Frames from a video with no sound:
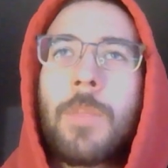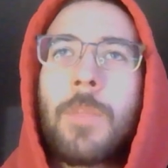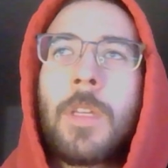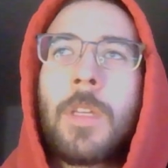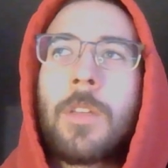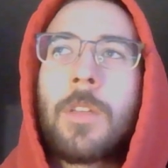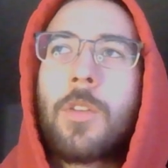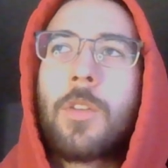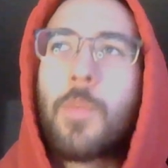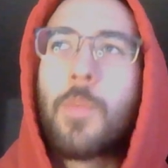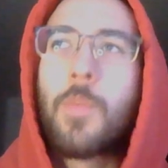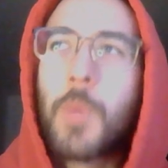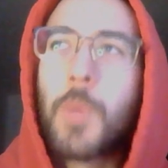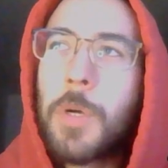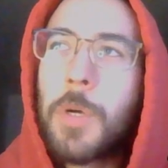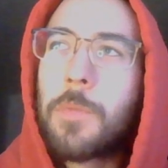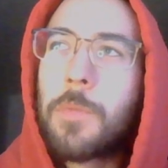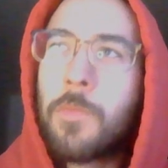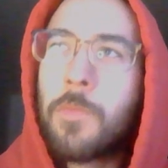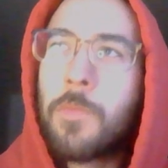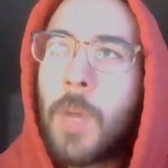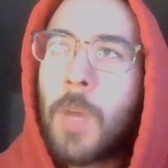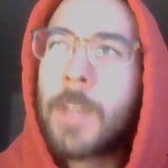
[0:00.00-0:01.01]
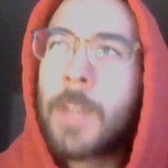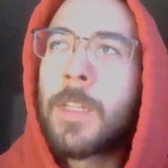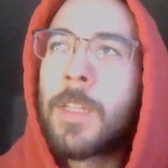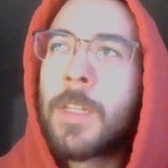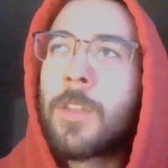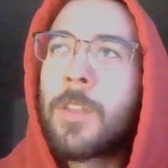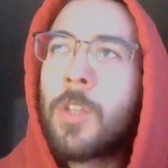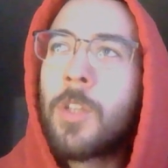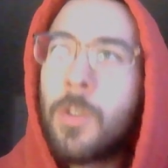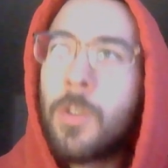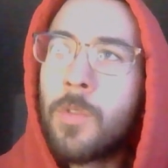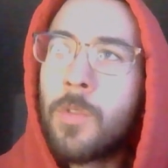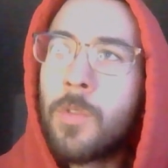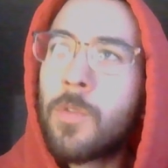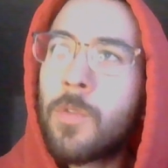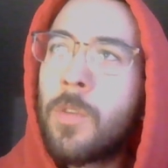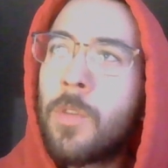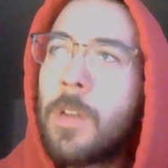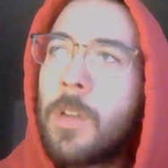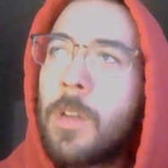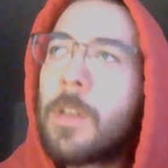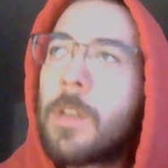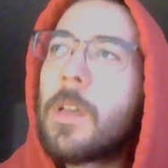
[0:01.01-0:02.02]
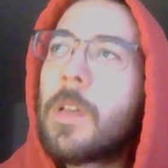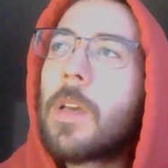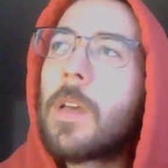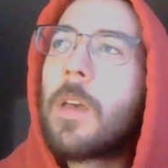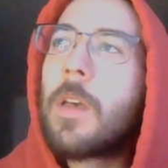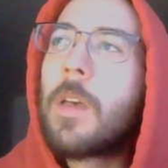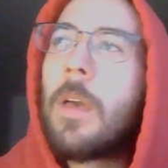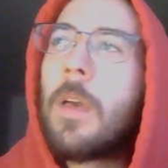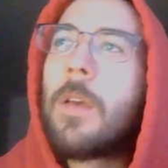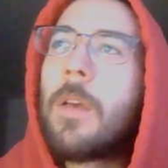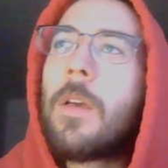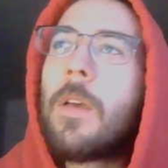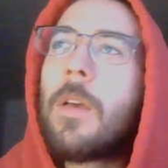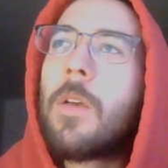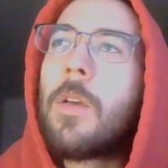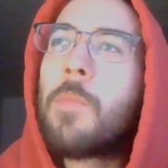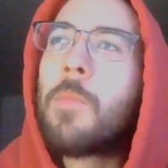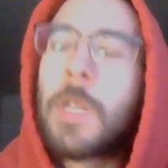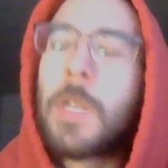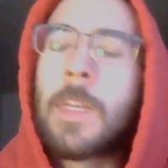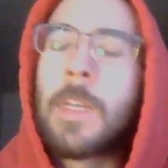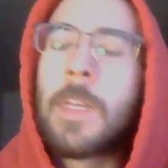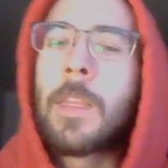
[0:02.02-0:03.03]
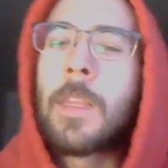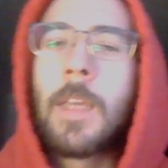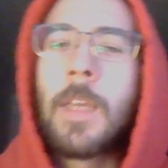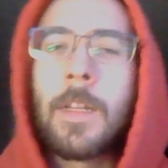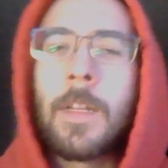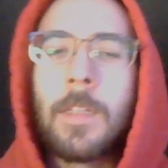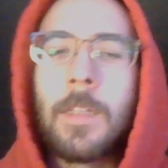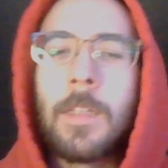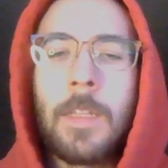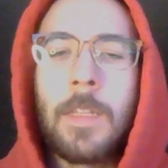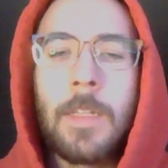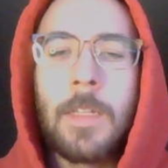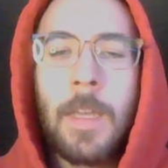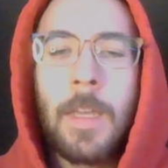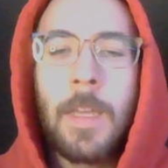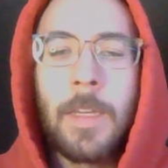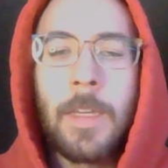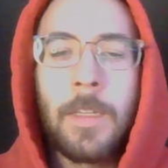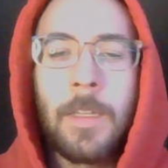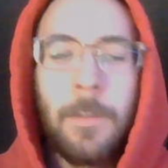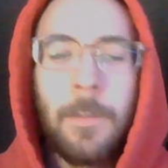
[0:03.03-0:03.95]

to put money to, but at the end of the day,